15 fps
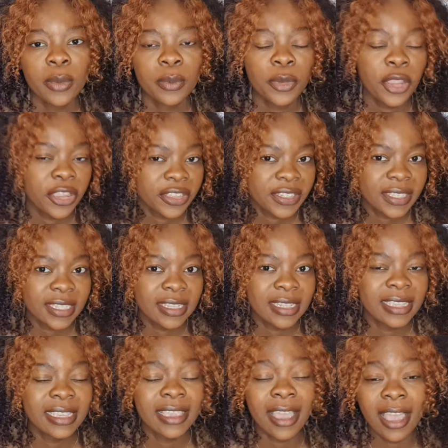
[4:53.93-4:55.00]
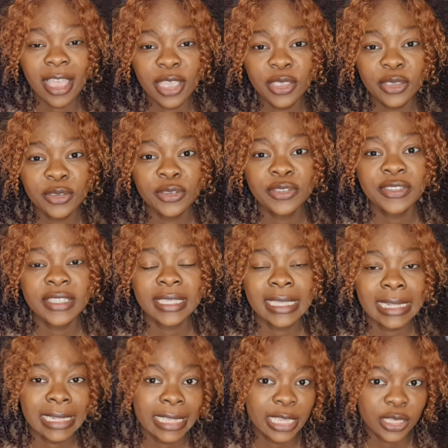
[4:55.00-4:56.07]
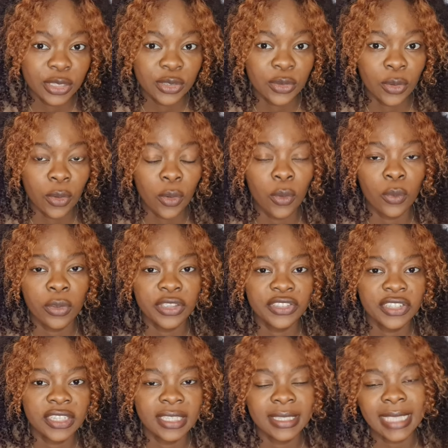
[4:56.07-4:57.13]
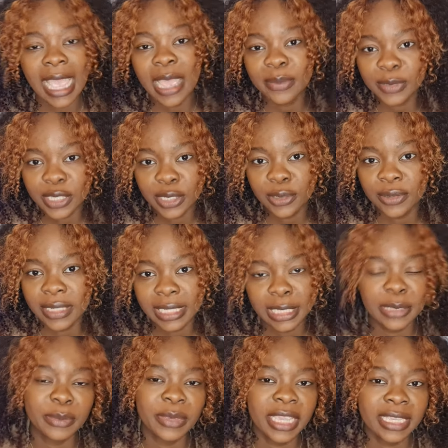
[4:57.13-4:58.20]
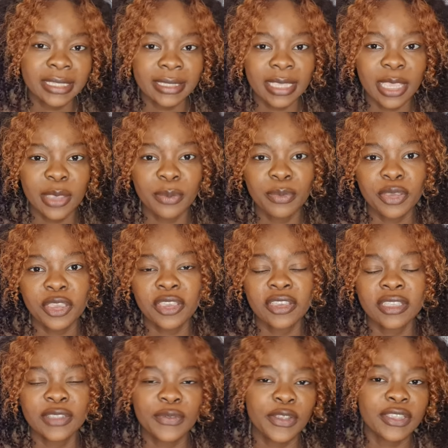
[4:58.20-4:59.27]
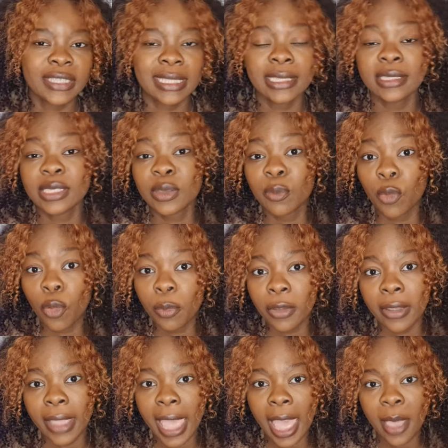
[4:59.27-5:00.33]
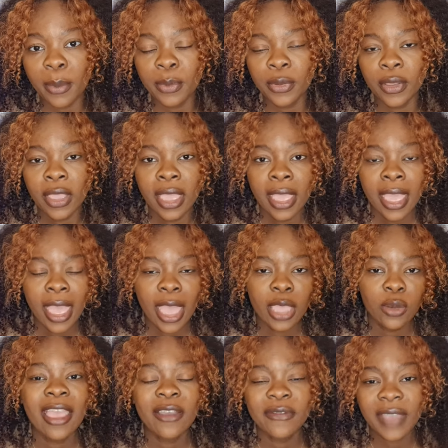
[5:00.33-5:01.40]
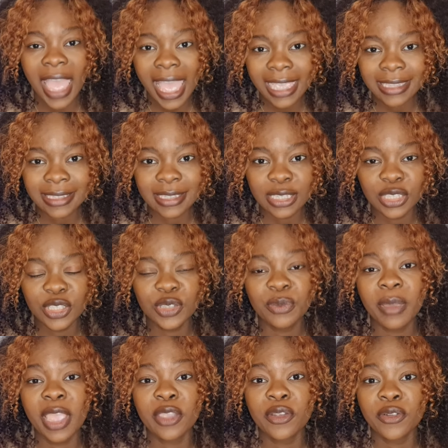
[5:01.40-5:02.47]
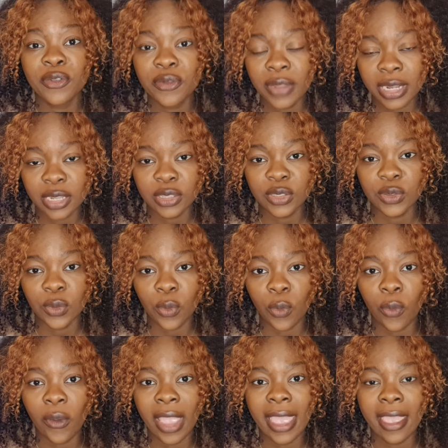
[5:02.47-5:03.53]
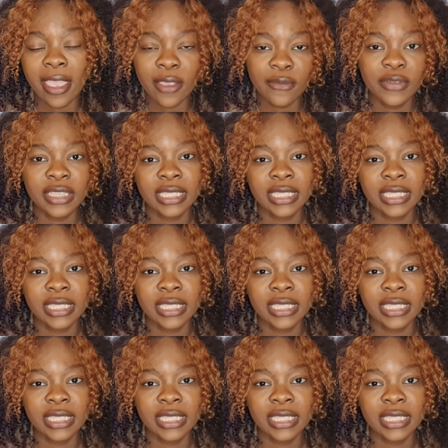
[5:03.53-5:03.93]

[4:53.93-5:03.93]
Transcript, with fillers: Personally, I use ClearScore, which is absolutely amazing because firstly, it's a mobile app and I have access to my credit score every